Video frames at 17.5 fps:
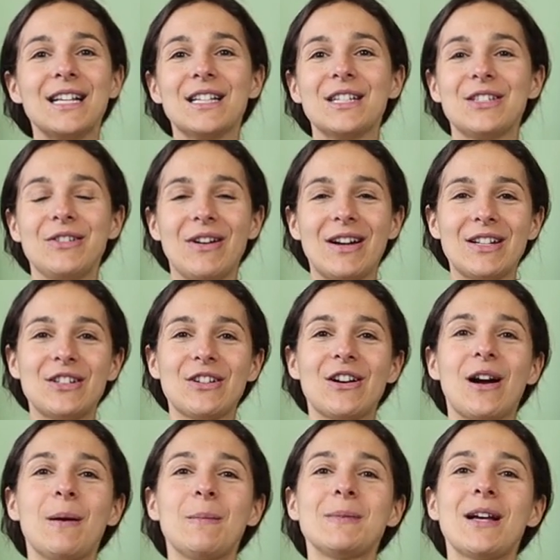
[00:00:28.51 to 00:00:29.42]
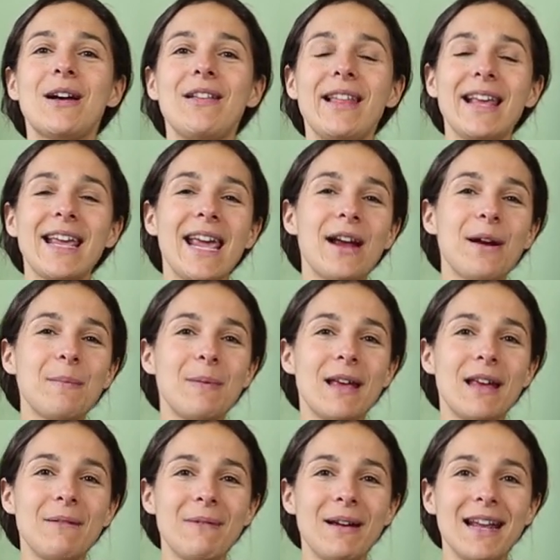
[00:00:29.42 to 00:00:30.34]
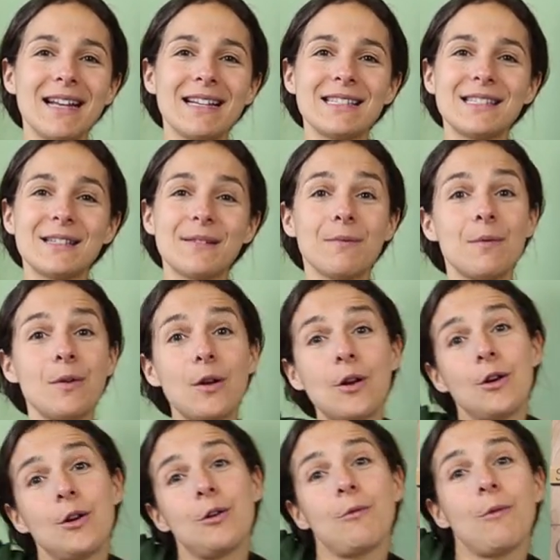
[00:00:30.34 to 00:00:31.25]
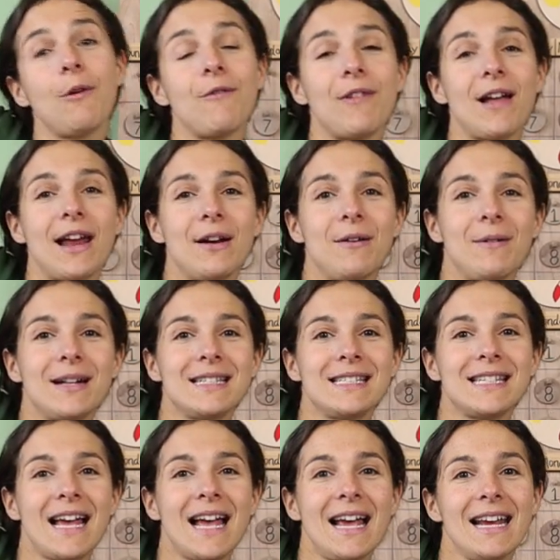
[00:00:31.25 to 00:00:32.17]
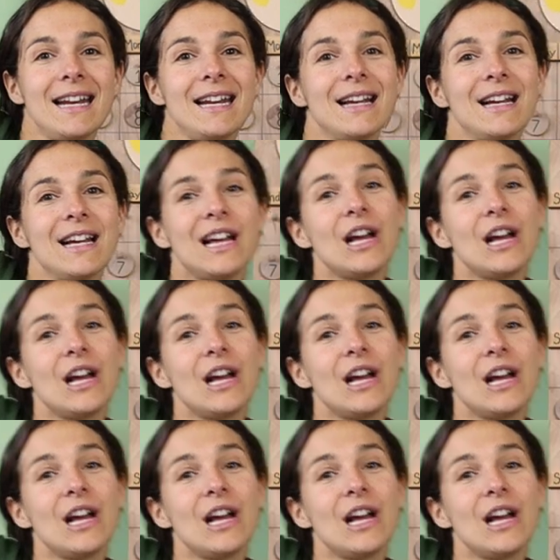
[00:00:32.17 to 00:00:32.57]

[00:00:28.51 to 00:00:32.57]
Stretch your arms out like airplane wings. We'll fly to one side,